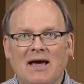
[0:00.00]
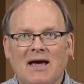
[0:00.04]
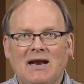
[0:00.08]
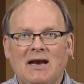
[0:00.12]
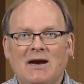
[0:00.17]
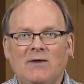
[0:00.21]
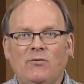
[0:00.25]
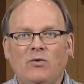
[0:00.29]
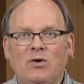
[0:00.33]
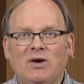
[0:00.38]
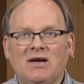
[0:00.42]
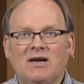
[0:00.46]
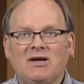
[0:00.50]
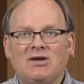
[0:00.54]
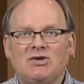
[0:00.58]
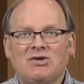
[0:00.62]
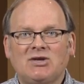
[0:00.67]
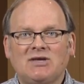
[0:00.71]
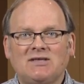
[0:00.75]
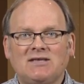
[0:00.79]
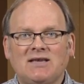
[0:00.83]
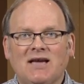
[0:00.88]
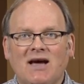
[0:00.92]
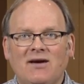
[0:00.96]
And if we can
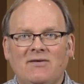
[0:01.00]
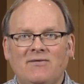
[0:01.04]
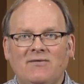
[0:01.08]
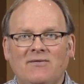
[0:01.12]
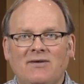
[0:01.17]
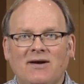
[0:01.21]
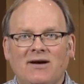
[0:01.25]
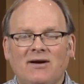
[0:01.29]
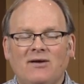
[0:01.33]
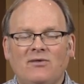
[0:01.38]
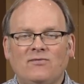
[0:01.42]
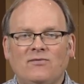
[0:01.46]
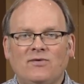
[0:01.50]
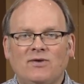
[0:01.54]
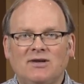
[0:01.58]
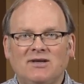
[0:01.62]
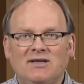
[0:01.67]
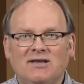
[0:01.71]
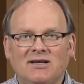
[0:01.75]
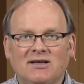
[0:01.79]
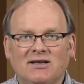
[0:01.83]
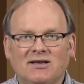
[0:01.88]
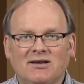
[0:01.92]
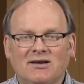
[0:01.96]
just have
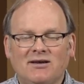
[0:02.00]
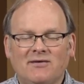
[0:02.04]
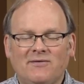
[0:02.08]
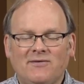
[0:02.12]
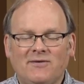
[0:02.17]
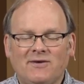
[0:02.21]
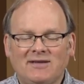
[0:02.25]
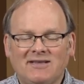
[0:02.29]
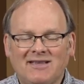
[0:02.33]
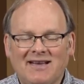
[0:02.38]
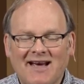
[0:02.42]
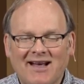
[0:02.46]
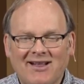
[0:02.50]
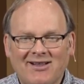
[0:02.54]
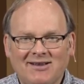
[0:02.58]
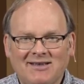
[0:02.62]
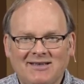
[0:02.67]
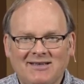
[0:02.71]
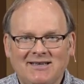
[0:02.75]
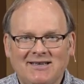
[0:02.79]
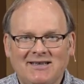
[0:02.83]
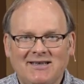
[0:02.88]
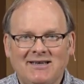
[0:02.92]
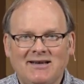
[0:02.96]

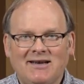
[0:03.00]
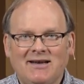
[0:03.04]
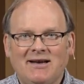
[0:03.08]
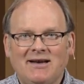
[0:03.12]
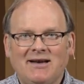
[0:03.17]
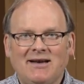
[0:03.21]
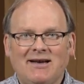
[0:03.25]
fidelity